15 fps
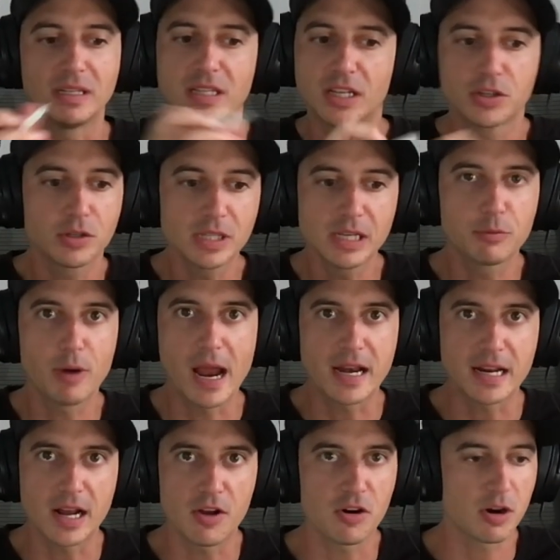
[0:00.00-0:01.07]
literally write
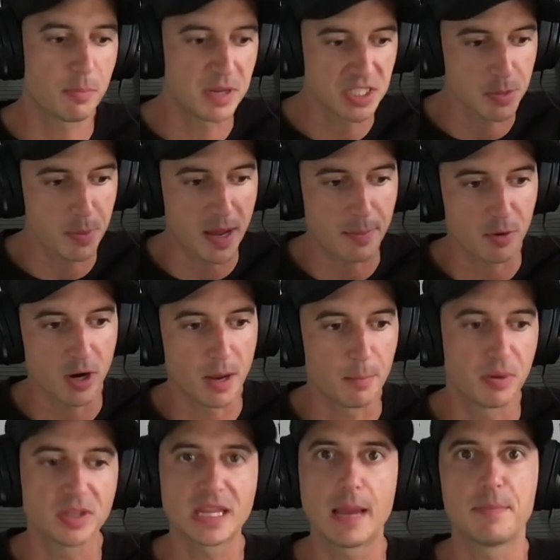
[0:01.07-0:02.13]
it out on a piece of paper and
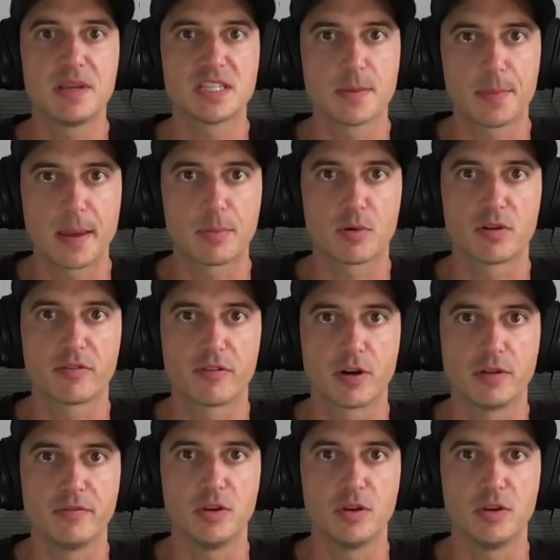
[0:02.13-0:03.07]
put that piece of paper in front of